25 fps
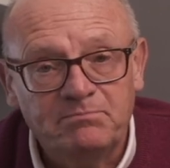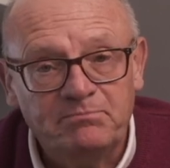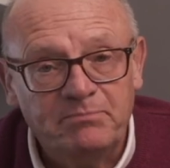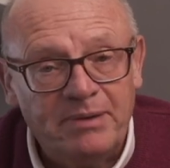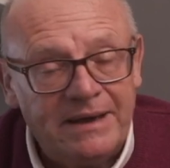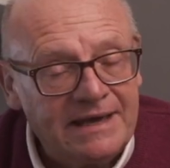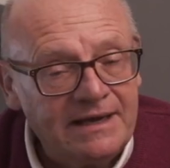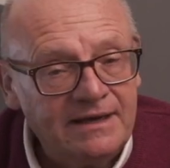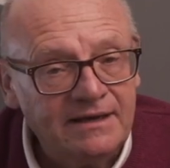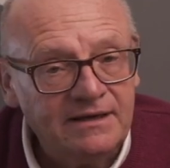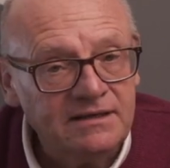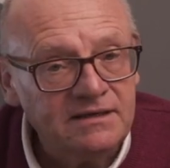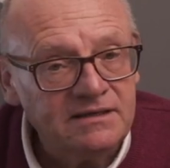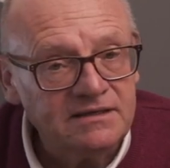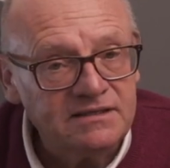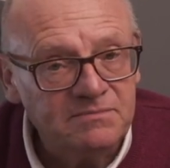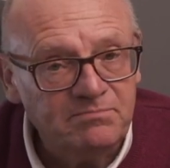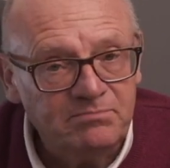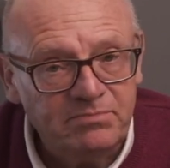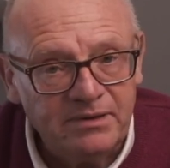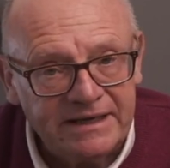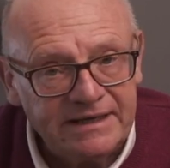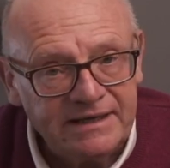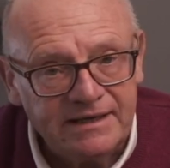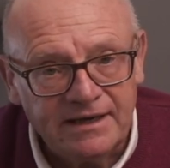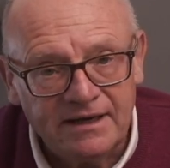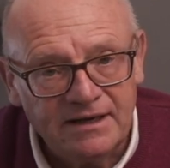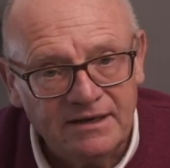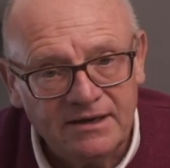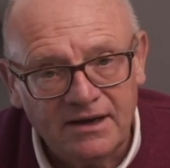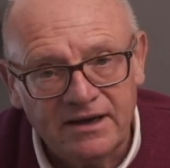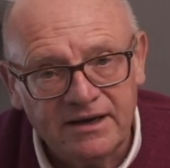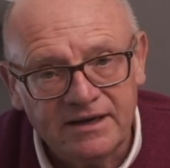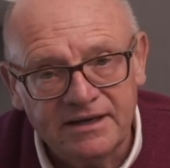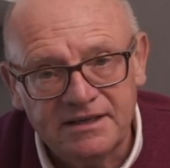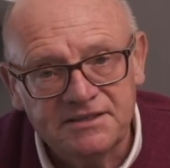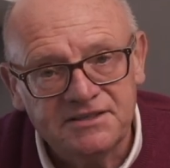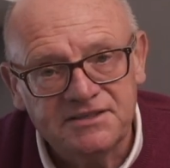pings, blinking
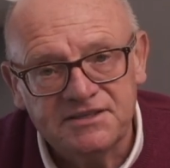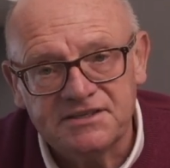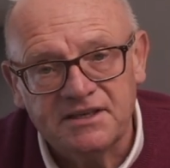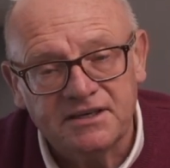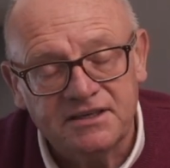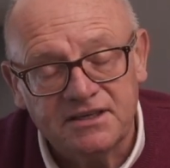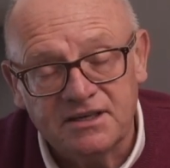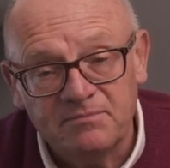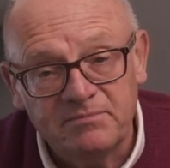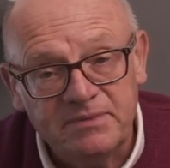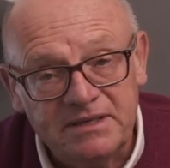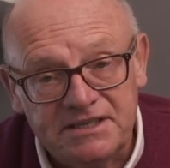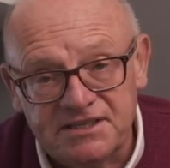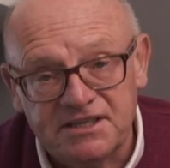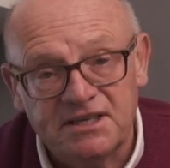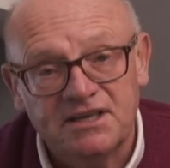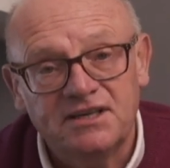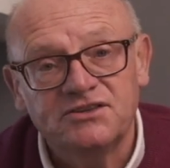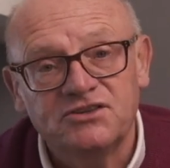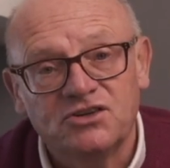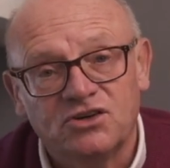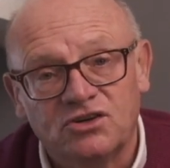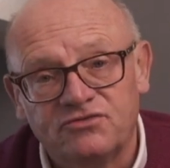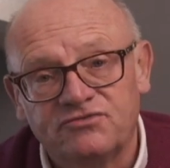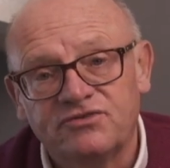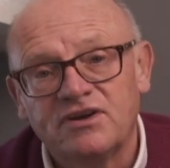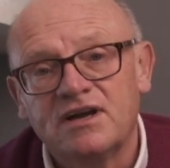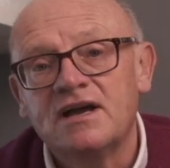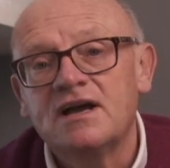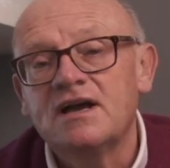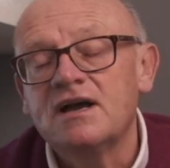lights that can be turned off,